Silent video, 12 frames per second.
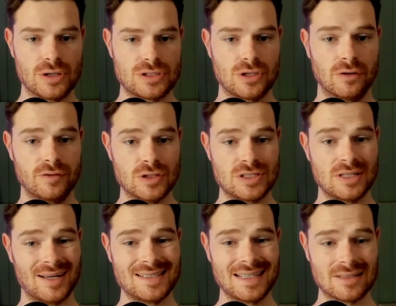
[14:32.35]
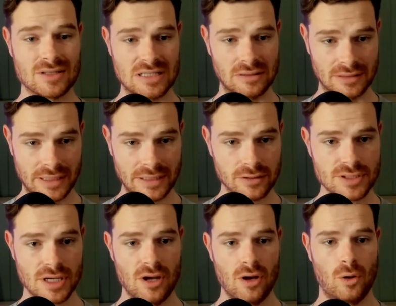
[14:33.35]
So if you start to get those little niggles
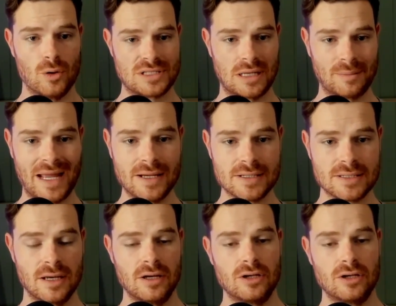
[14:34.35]
or some aches,